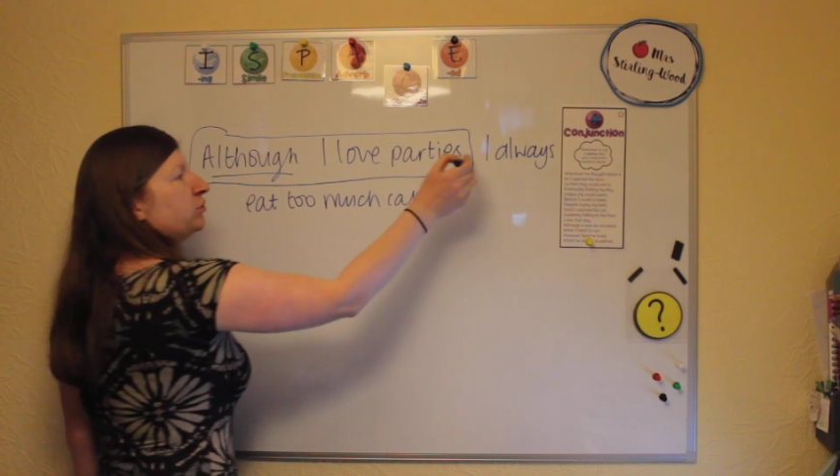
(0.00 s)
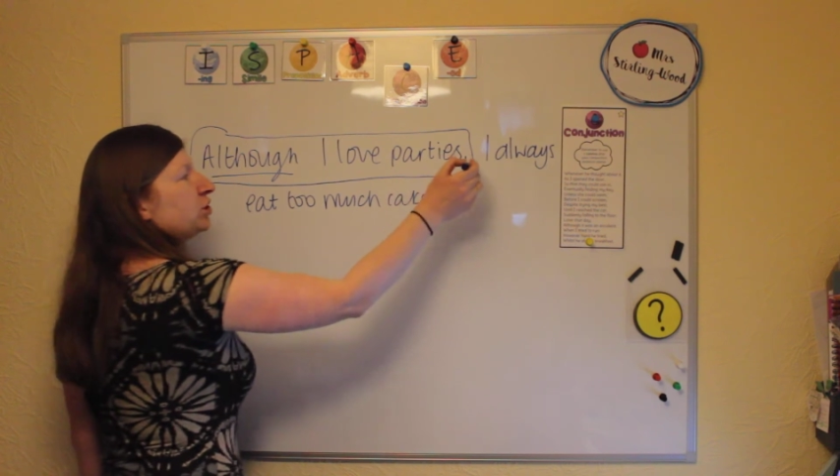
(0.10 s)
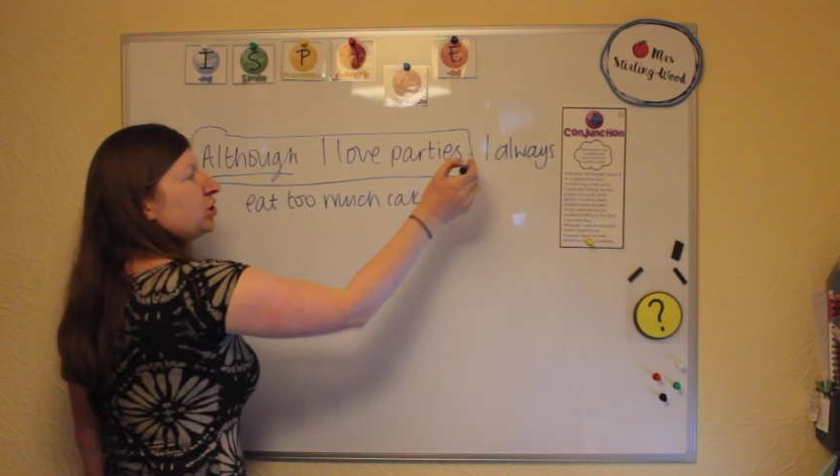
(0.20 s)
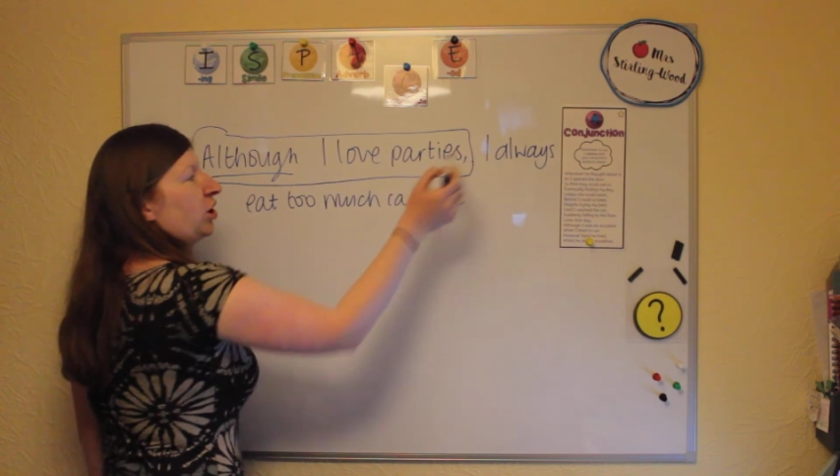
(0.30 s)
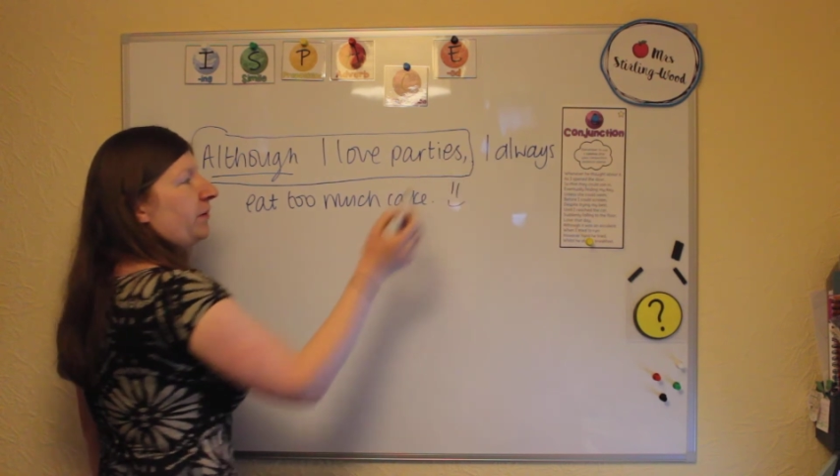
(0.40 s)

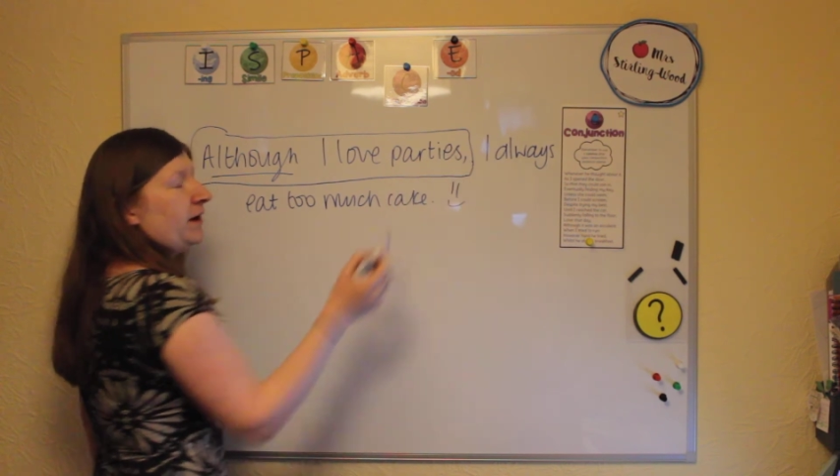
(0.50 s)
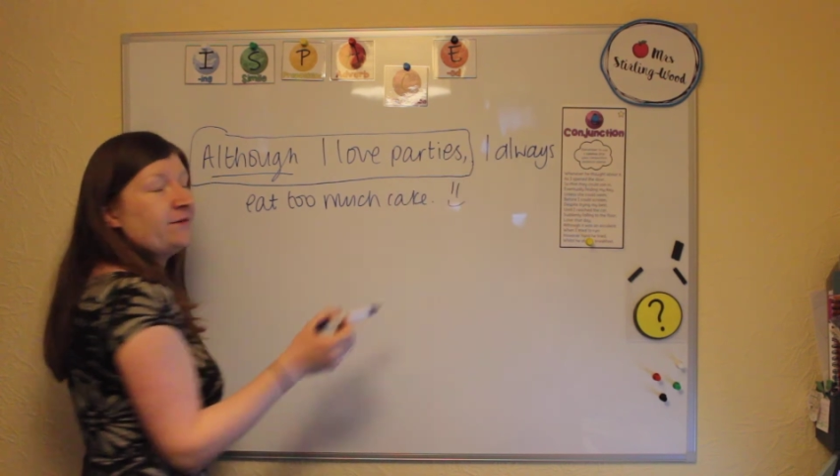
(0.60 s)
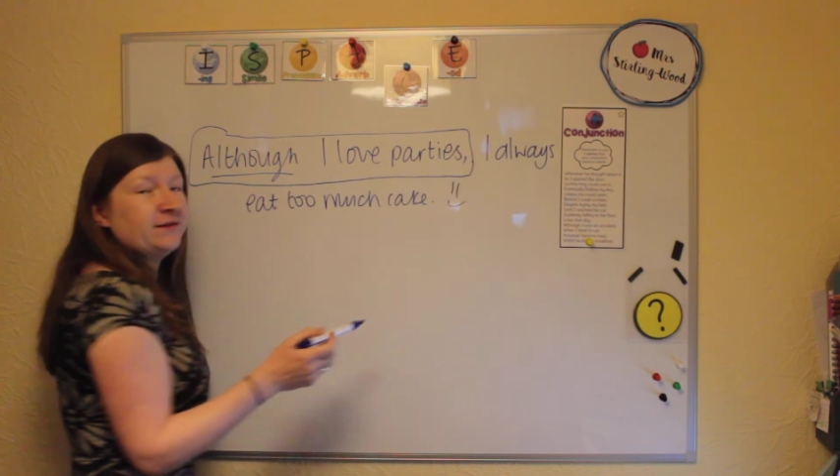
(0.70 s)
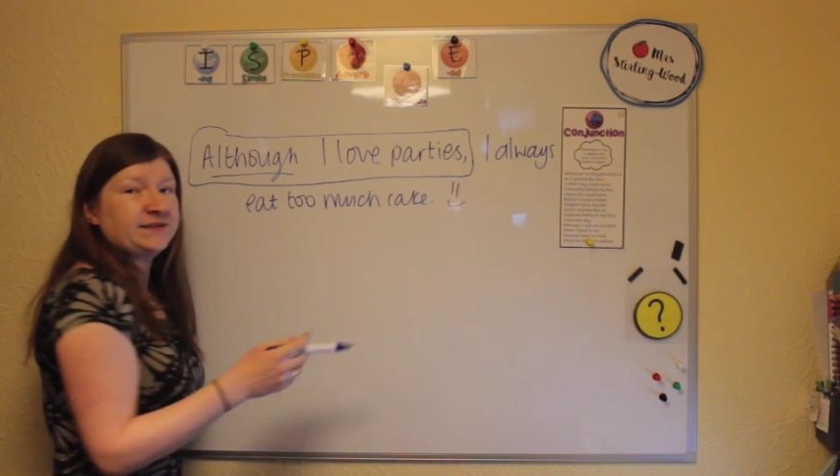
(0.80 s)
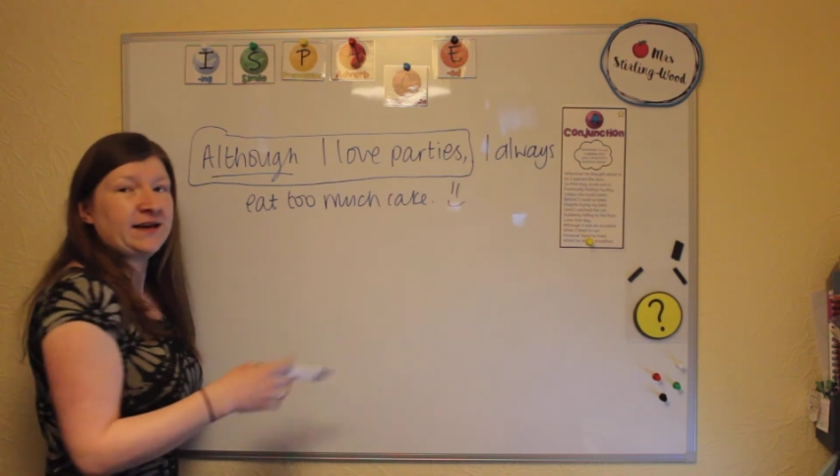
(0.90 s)
stop
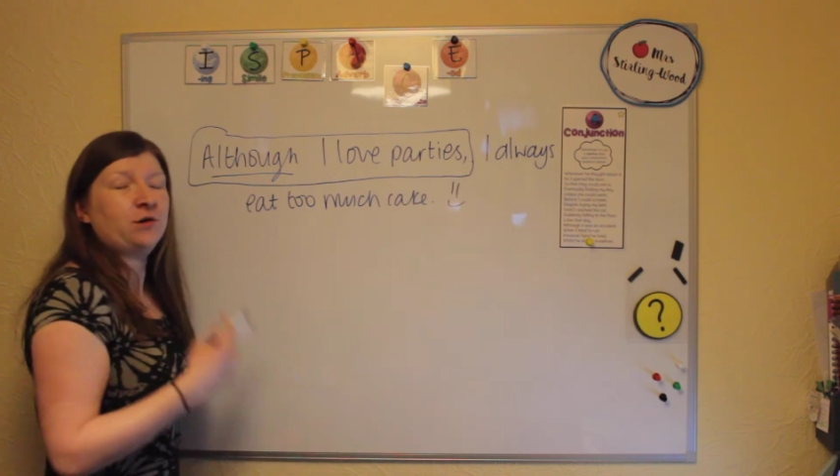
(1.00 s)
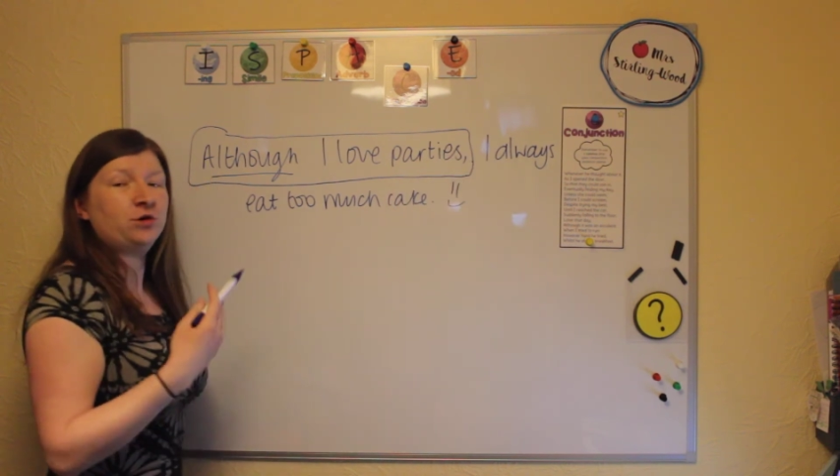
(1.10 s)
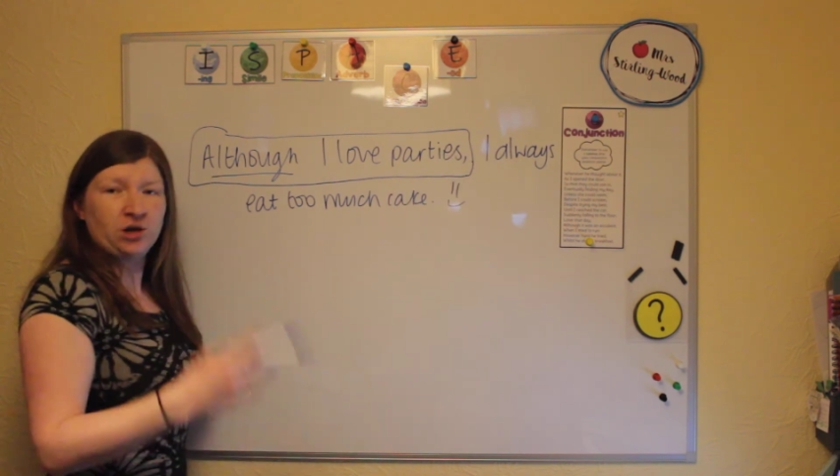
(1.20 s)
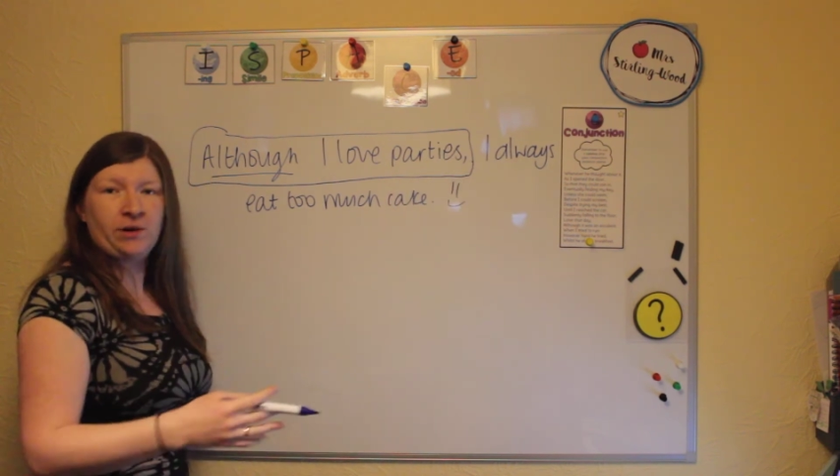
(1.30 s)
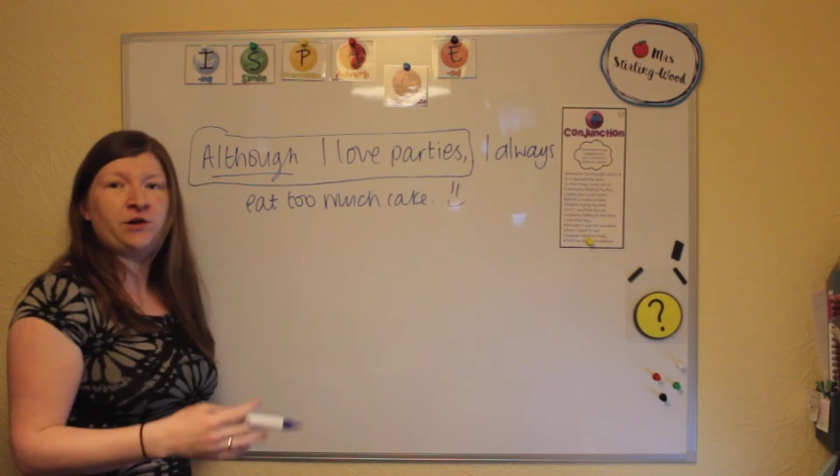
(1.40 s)
here and say,
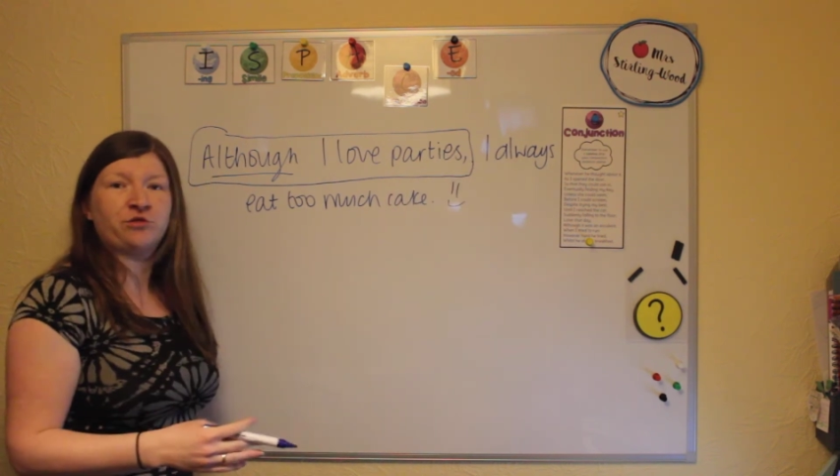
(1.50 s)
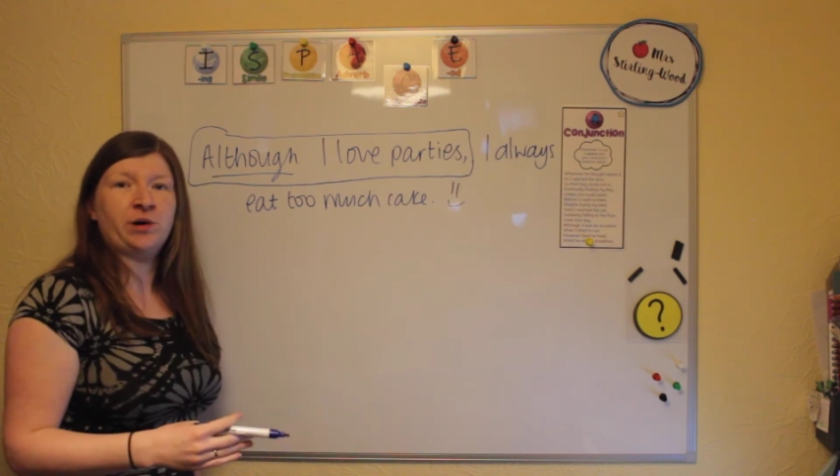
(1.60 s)
although I love